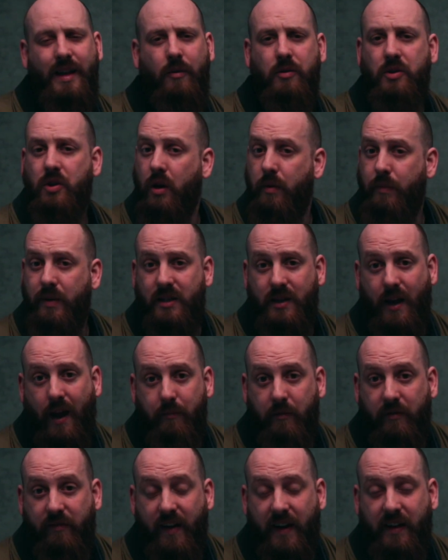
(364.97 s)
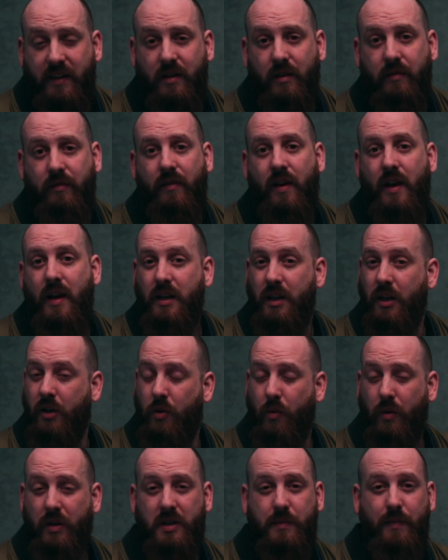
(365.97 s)
Now it's got to be time effective. You
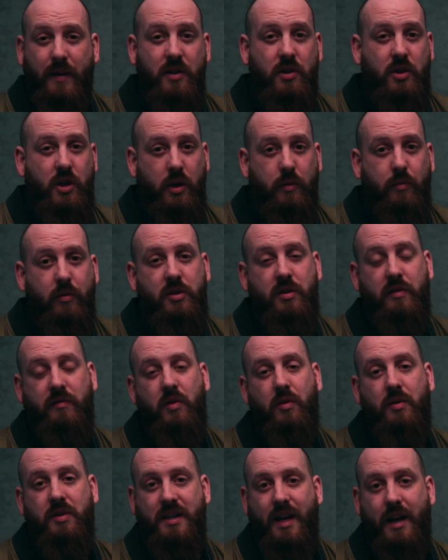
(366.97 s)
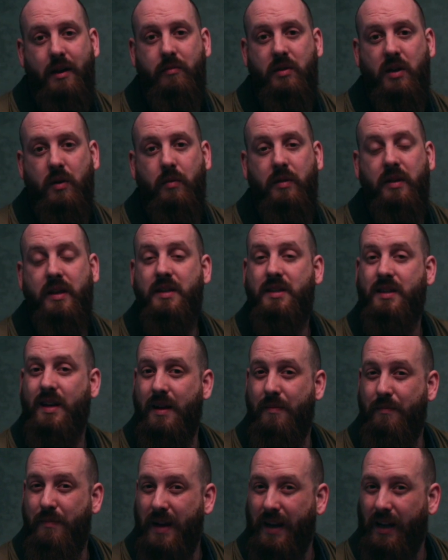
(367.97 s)
don't want to spend too much of your time doing this
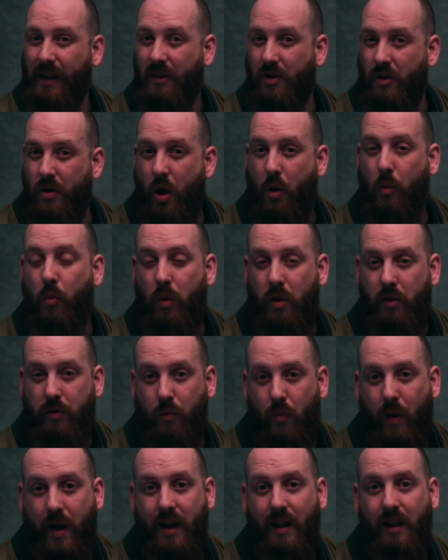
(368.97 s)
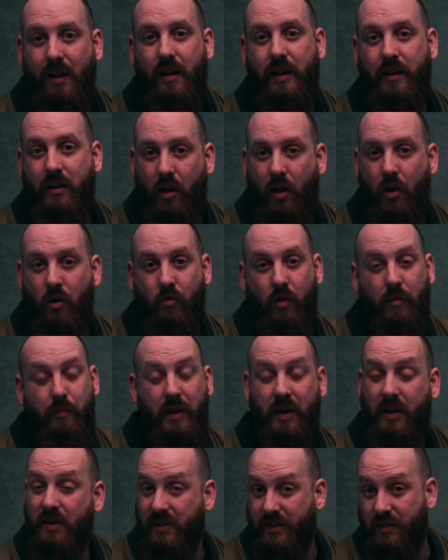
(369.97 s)
and make it not worthwhile in the long run,
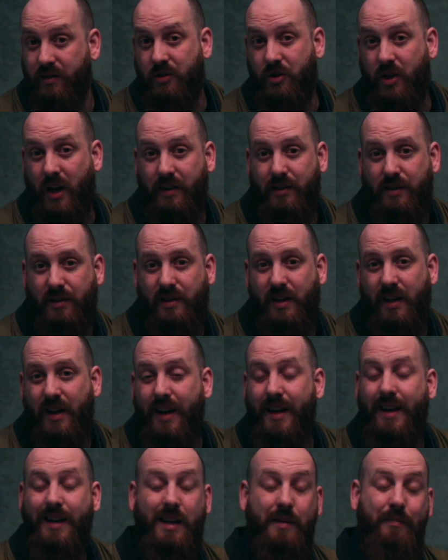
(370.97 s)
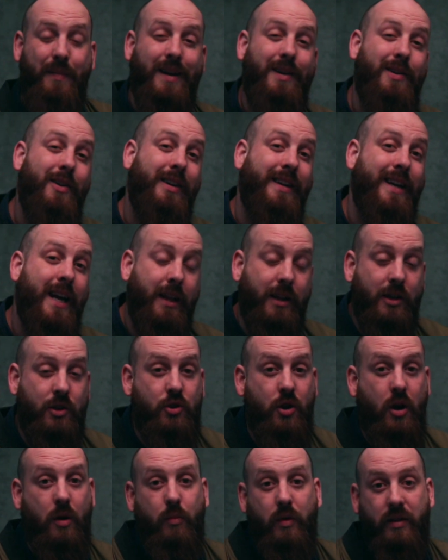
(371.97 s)
because there's a chance you might not get the
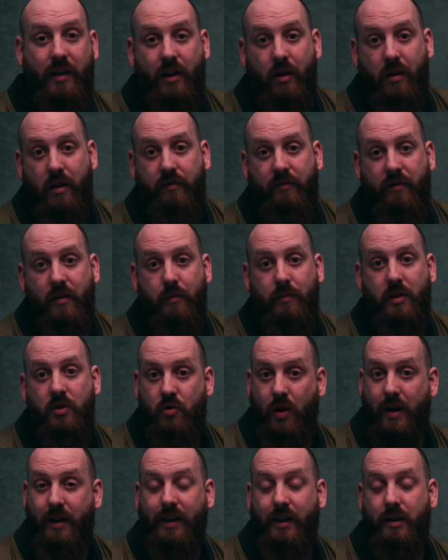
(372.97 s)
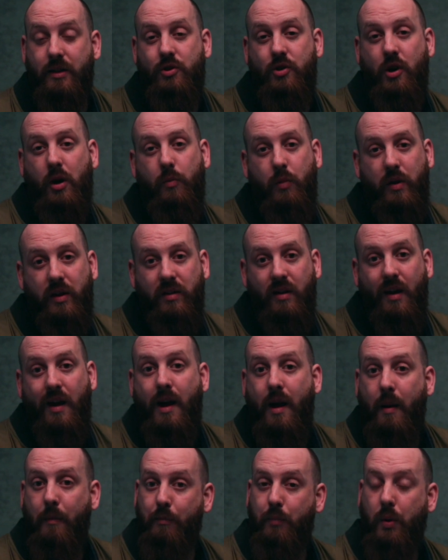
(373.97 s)
job with that other firm you're trying to get the job with.
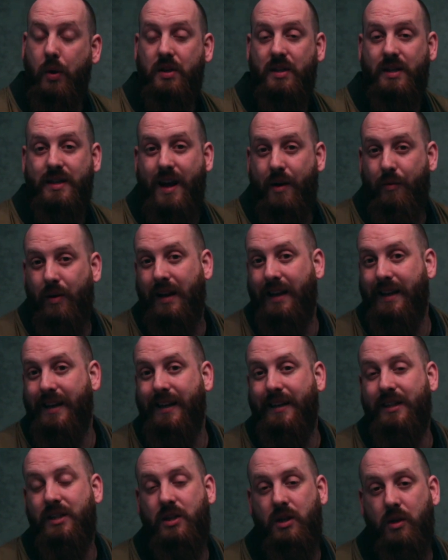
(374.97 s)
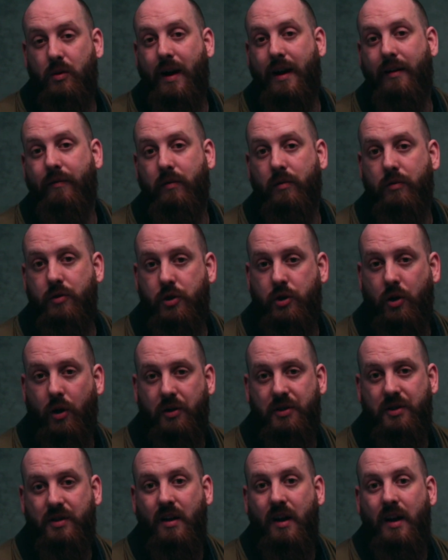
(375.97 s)
But now at least you have those
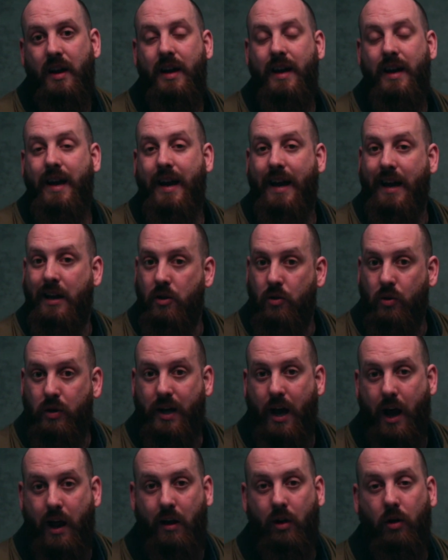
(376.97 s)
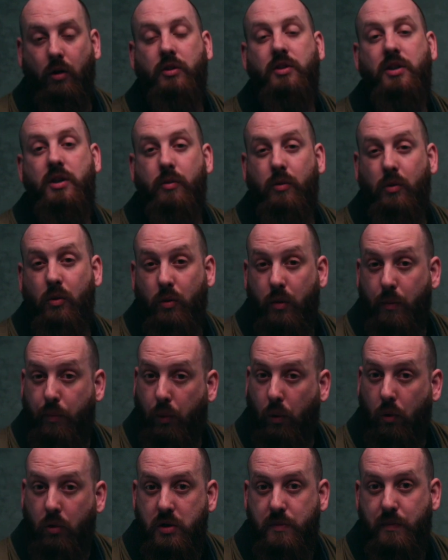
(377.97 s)
shots in your catalogue so you can go and
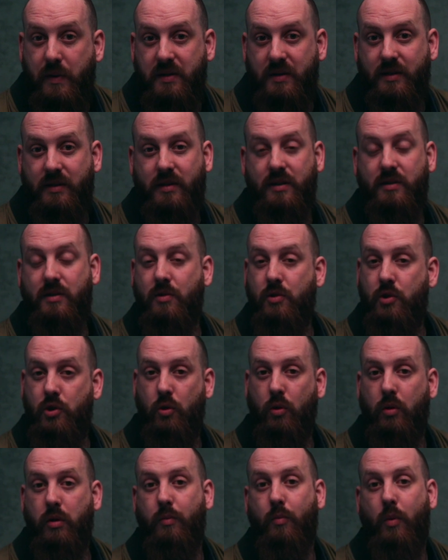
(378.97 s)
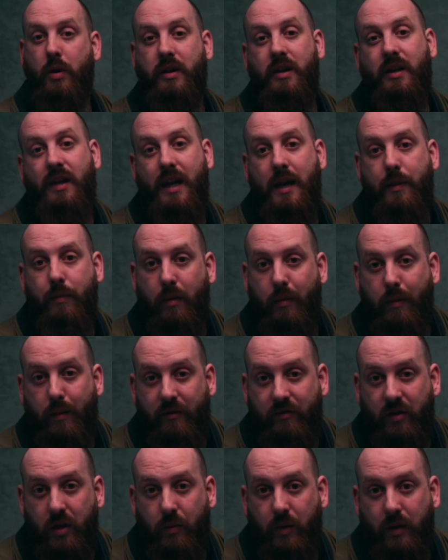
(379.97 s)
approach businesses and show them what you're capable
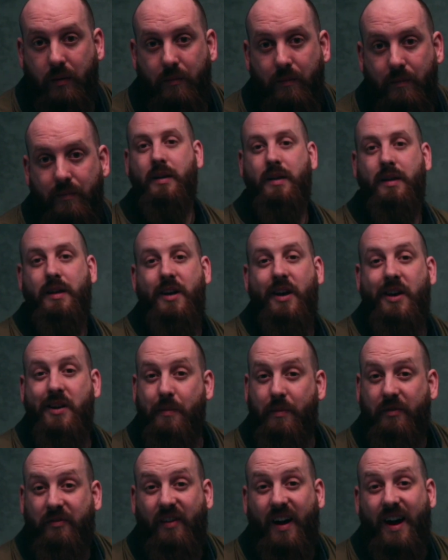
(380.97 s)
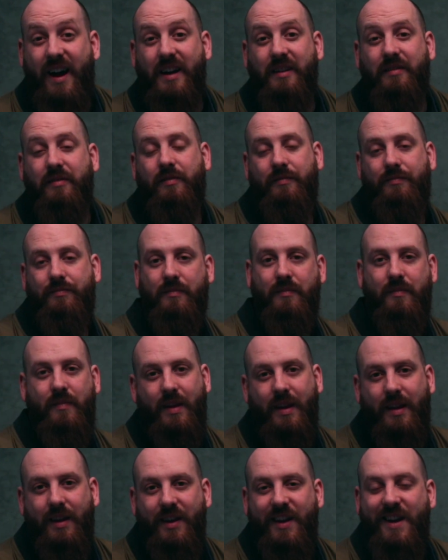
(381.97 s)
of doing. And number 5,
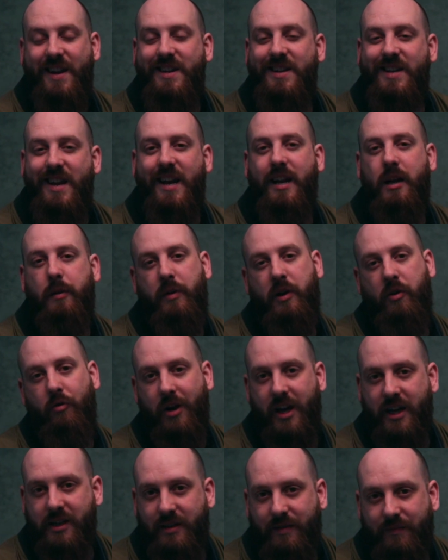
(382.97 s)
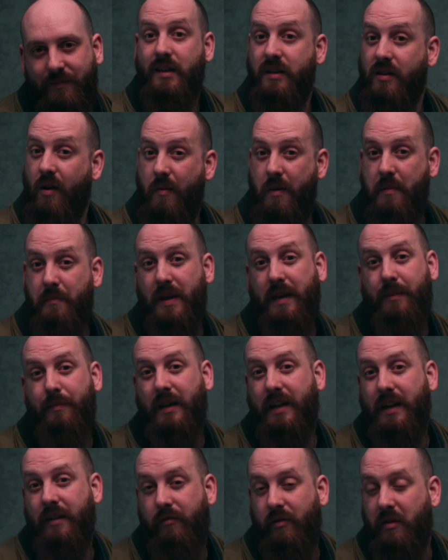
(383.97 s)
dare to be great. Now I'm a big
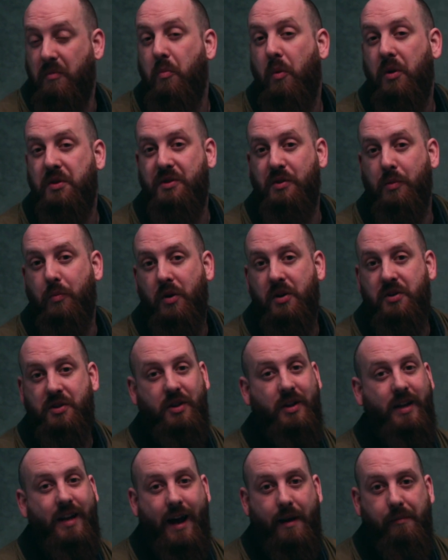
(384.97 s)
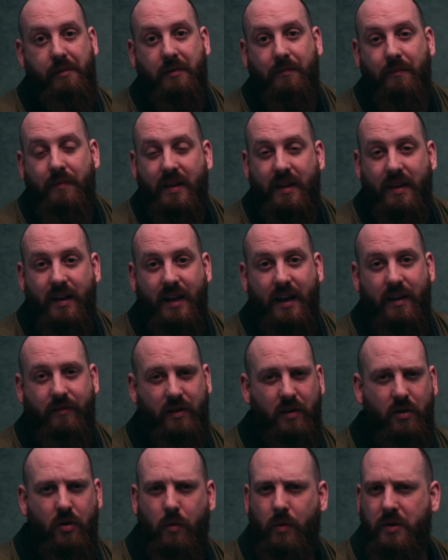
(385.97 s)
believer in what's the worst that could happen. If
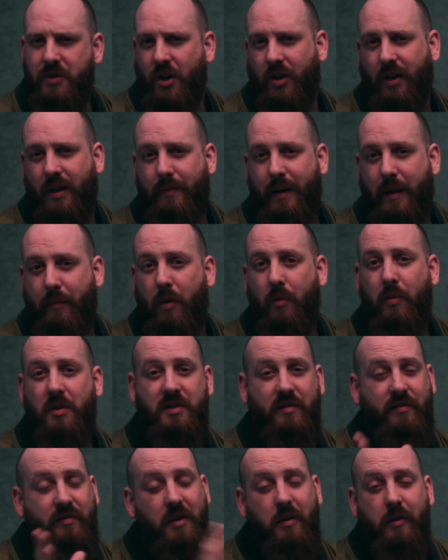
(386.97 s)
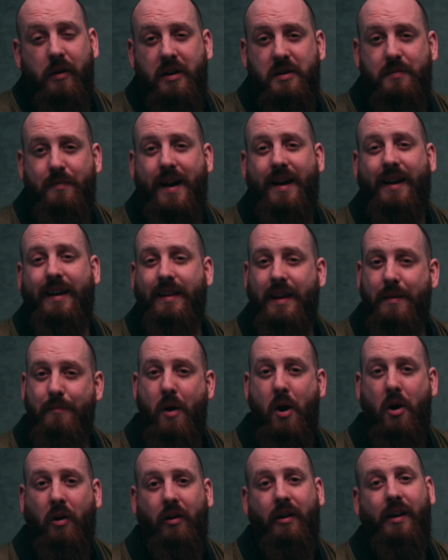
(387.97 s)
you know what Dr. Pepper was a few years back in their
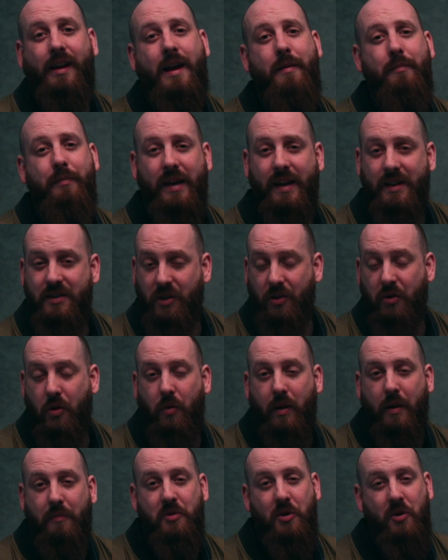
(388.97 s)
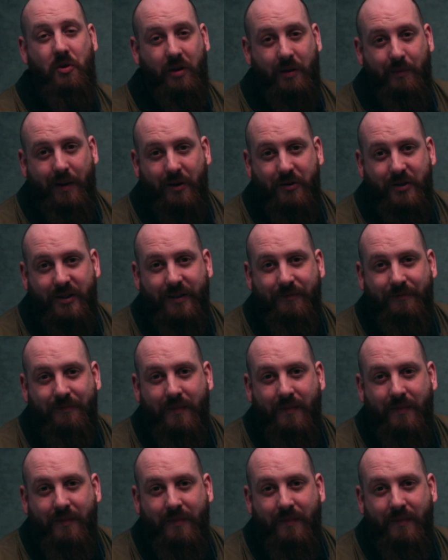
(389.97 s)
marketing campaigns, you'll know what I'm talking about.